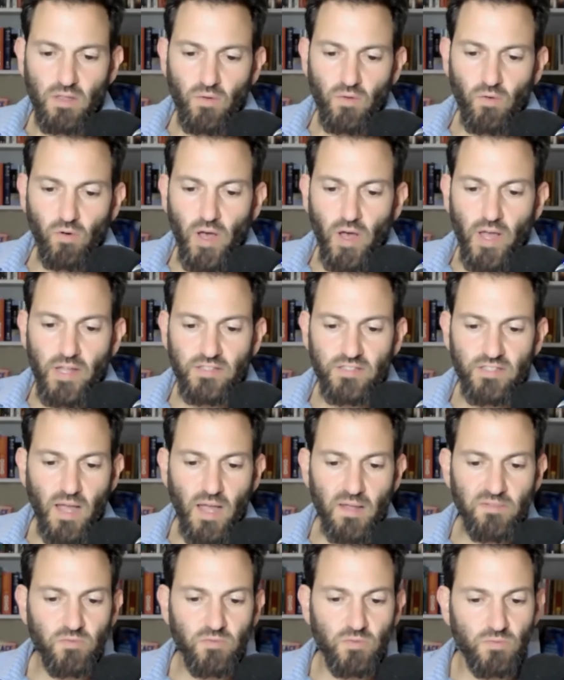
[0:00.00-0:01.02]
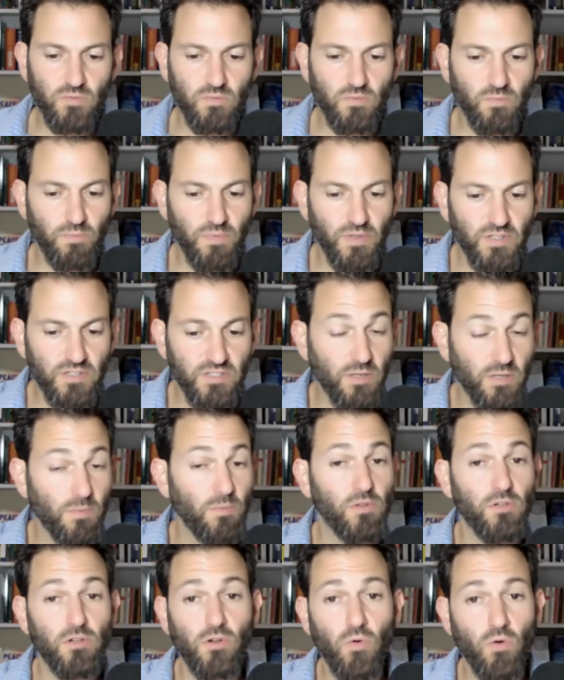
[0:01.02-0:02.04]
Well, enzymes would be
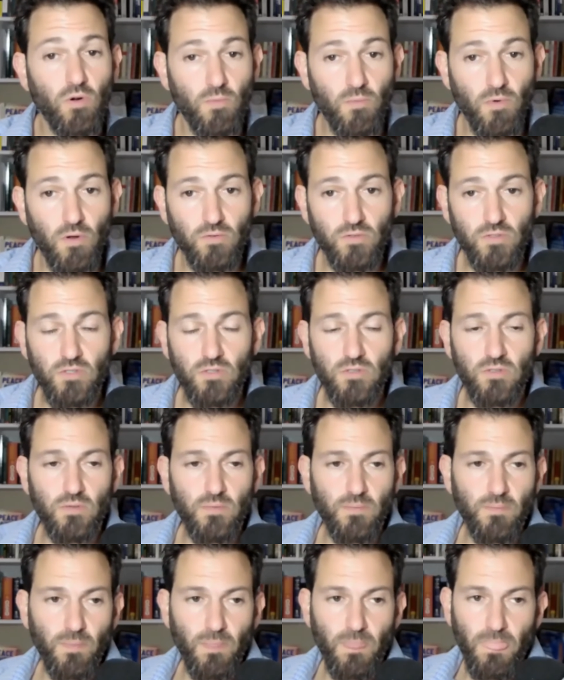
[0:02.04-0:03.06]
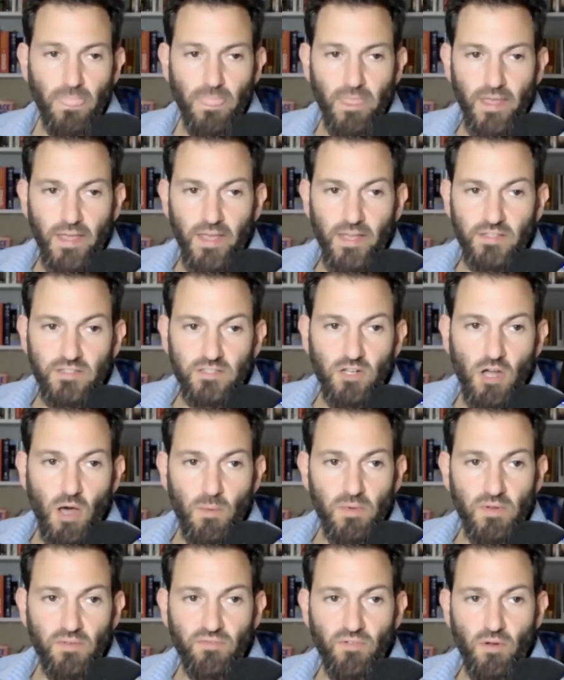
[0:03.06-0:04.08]
similar to hormones. It's
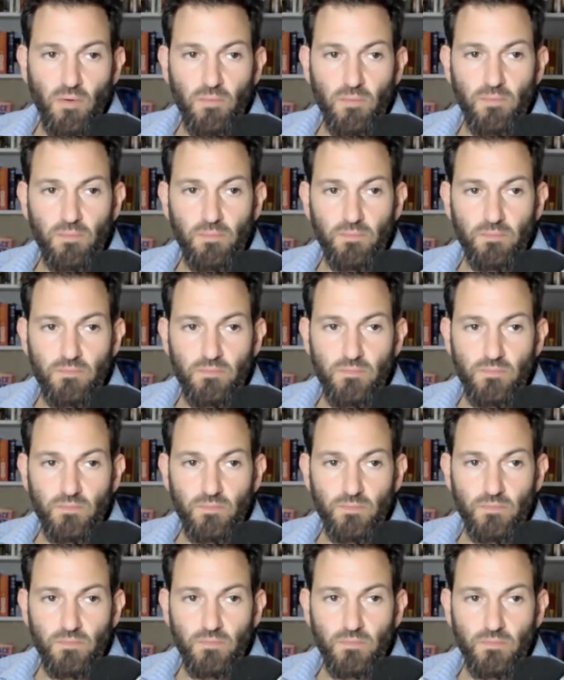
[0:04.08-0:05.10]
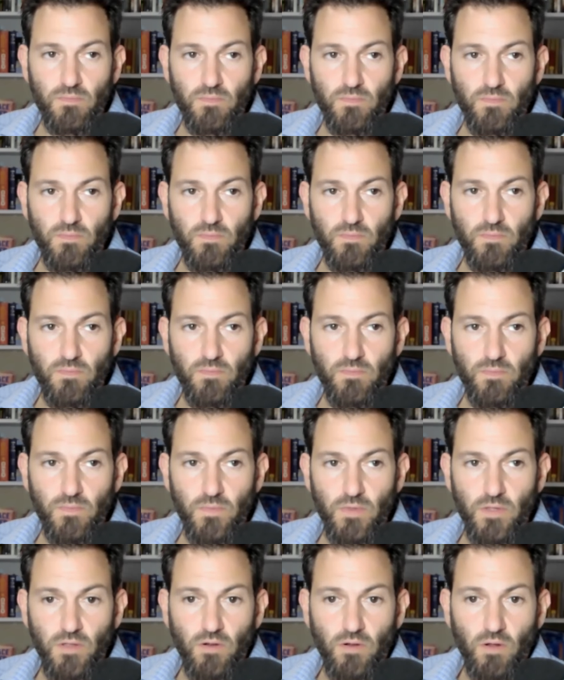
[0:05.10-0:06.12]
coming from
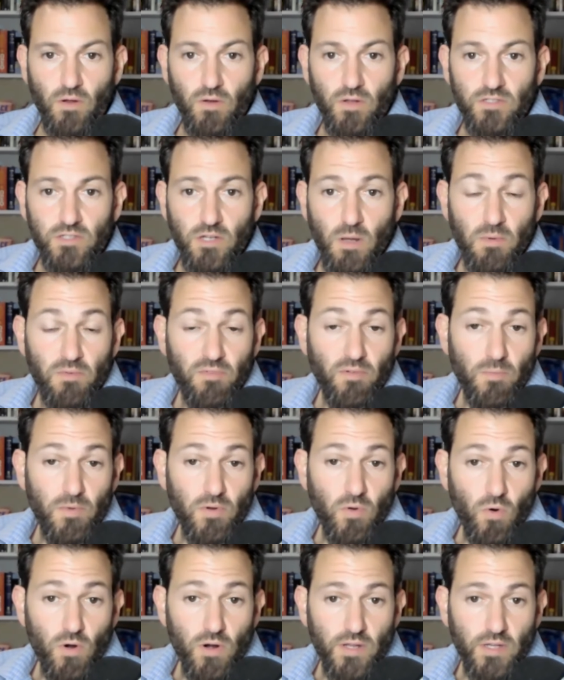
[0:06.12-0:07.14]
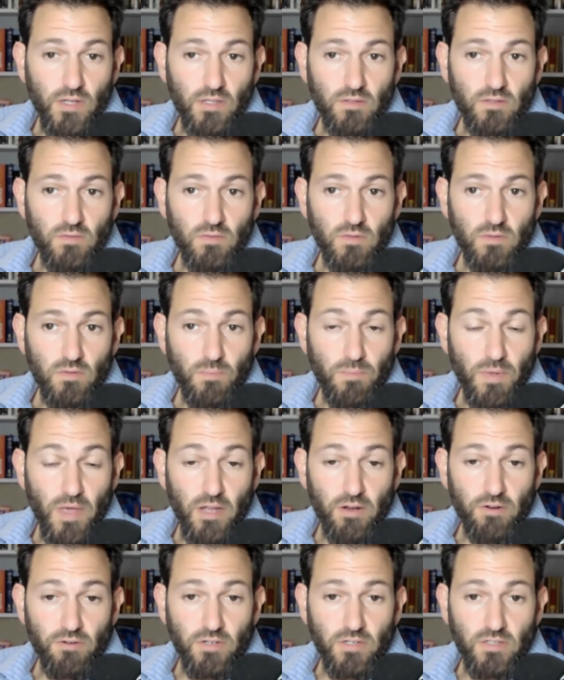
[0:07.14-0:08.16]
you know, it's coming from an organ,
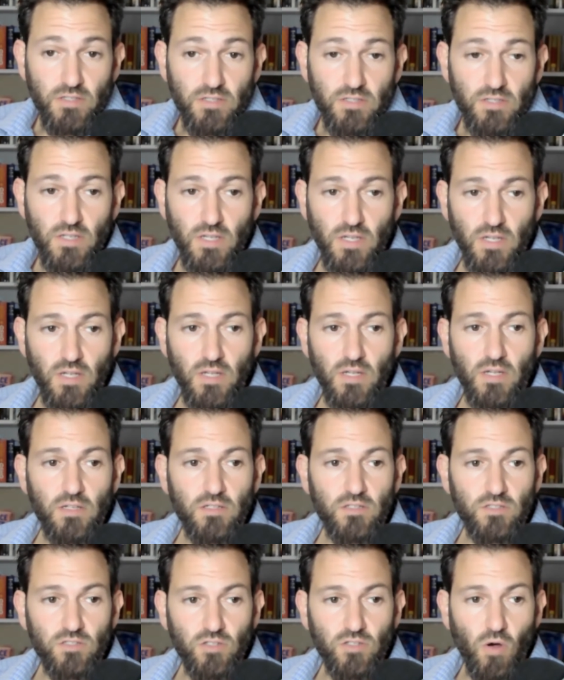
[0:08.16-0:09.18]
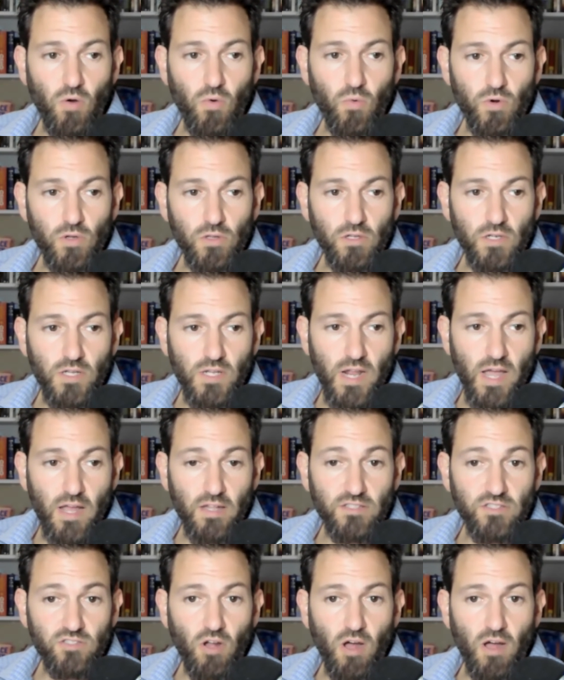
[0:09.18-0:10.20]
pancreas. Mm-hmm. So we're looking
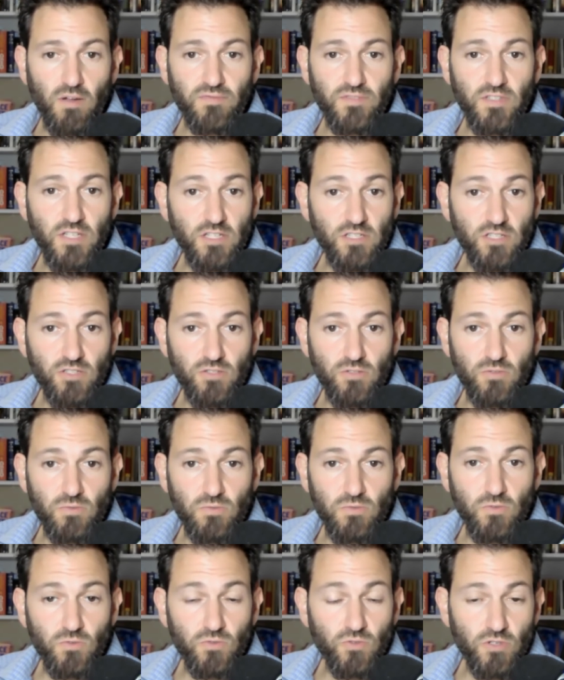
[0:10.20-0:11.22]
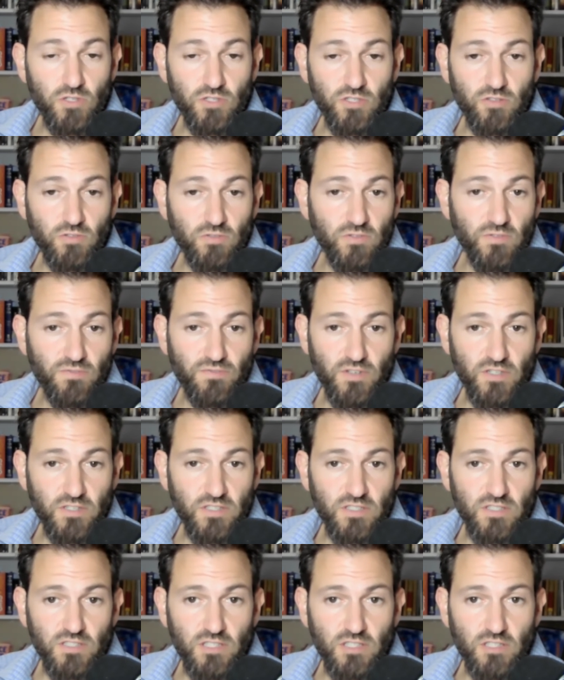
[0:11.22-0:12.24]
at soft tissue nutritional
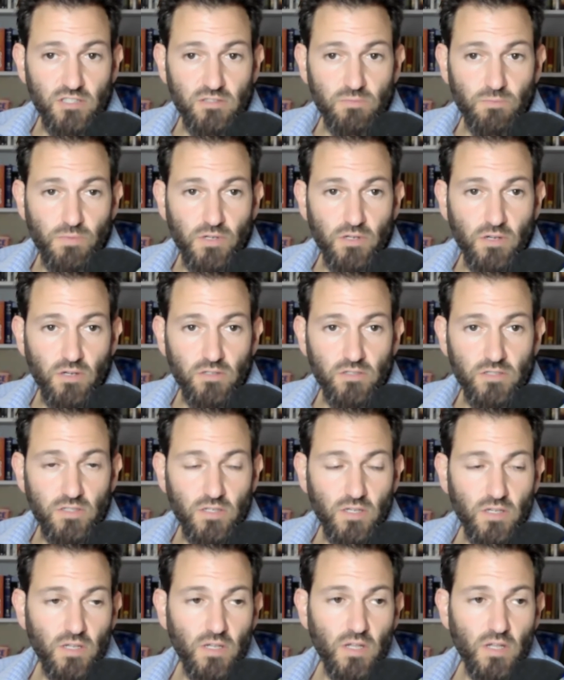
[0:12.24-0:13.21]
deficiencies because